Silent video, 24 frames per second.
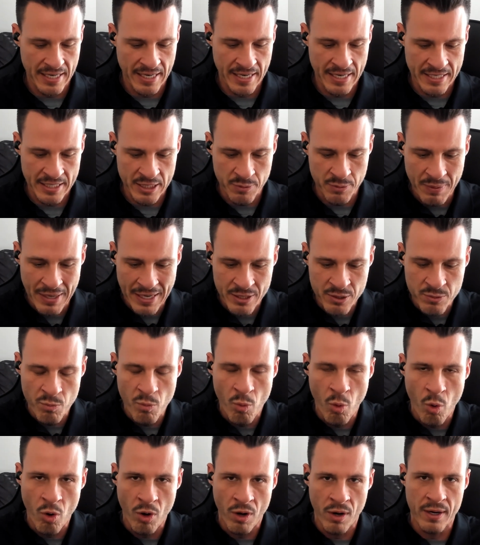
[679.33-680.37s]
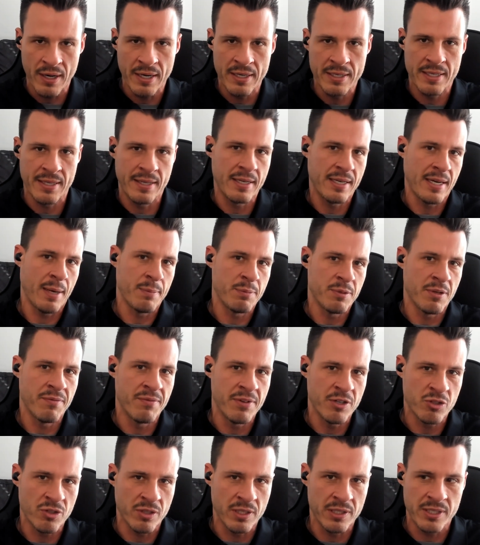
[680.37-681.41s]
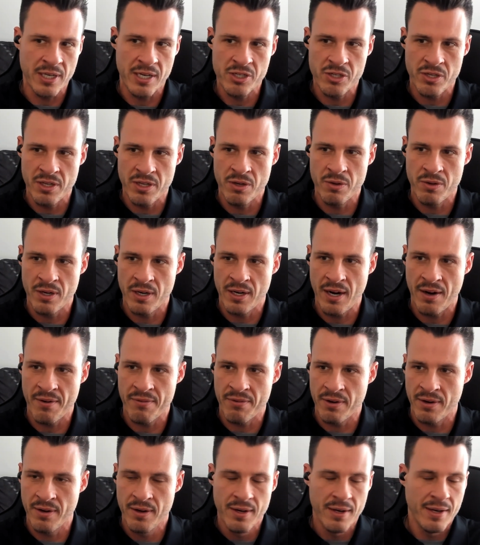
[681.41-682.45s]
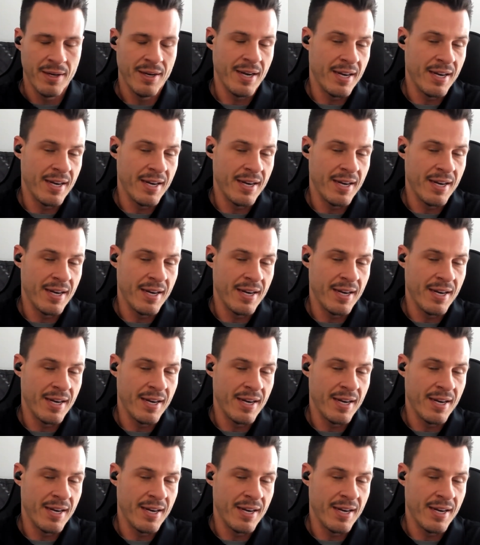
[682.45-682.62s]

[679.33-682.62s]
expands more into the types of visualization that you can cover,